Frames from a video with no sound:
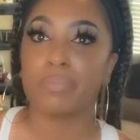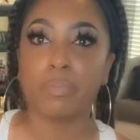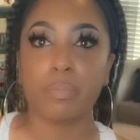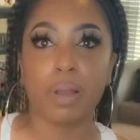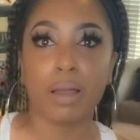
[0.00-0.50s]

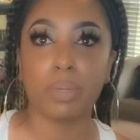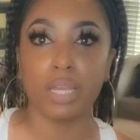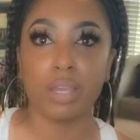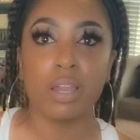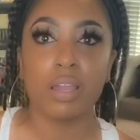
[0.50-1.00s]
probably
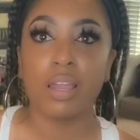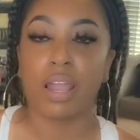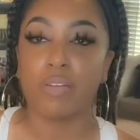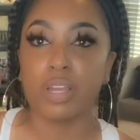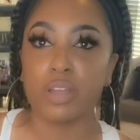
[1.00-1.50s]

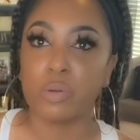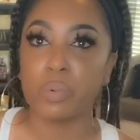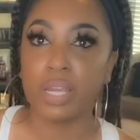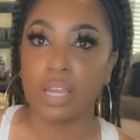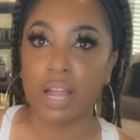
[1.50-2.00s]
every other
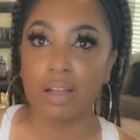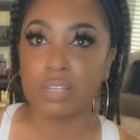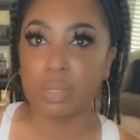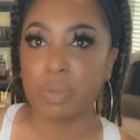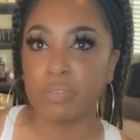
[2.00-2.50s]
week. I'll
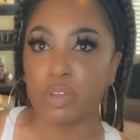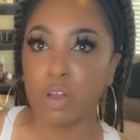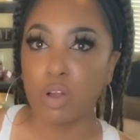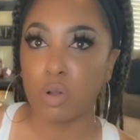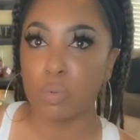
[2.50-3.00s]
sleep in for the
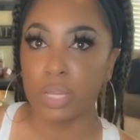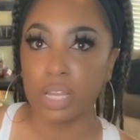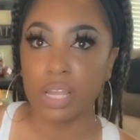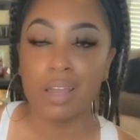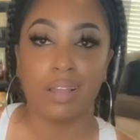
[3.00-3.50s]
whole week,
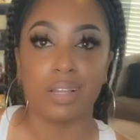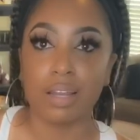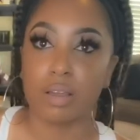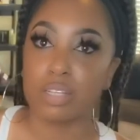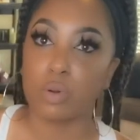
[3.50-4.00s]
then
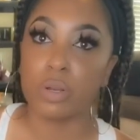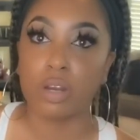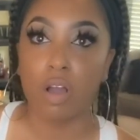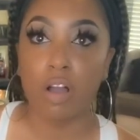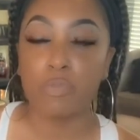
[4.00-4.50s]
it's on and
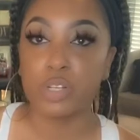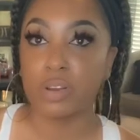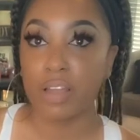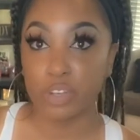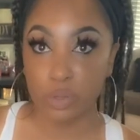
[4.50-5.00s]
off, but you don't
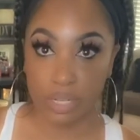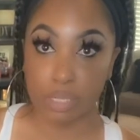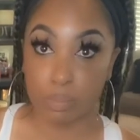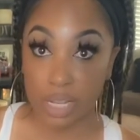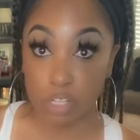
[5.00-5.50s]
have to do it as
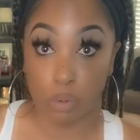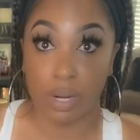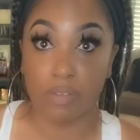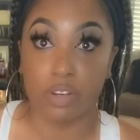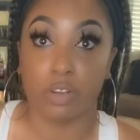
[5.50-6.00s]
much or
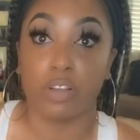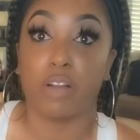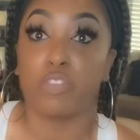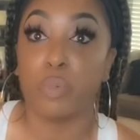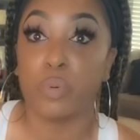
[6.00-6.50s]
whatever you're
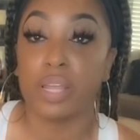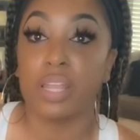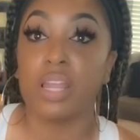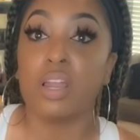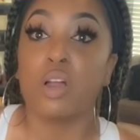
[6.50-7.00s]
comfortable with
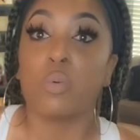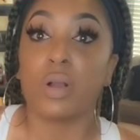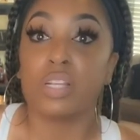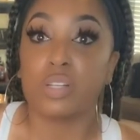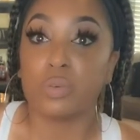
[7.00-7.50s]

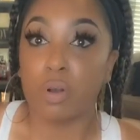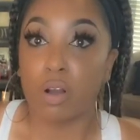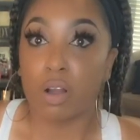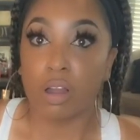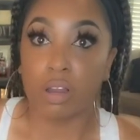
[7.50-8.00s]
once you
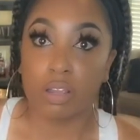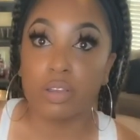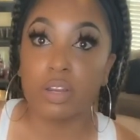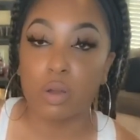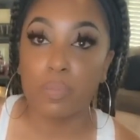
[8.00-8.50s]
are,
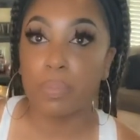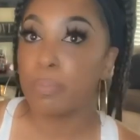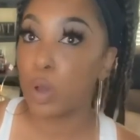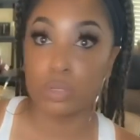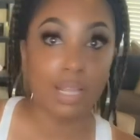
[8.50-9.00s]

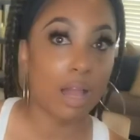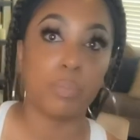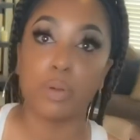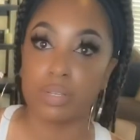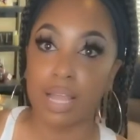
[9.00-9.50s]
post out.
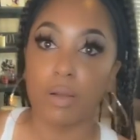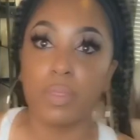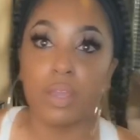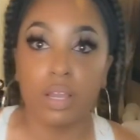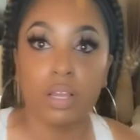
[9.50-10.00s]

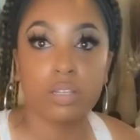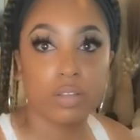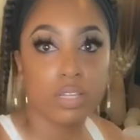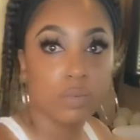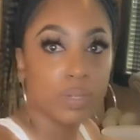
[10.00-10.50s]
So this
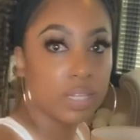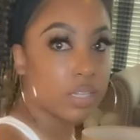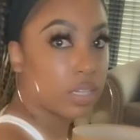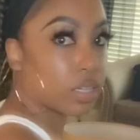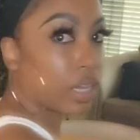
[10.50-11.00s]
is what this
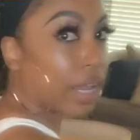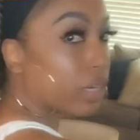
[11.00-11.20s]
looks like.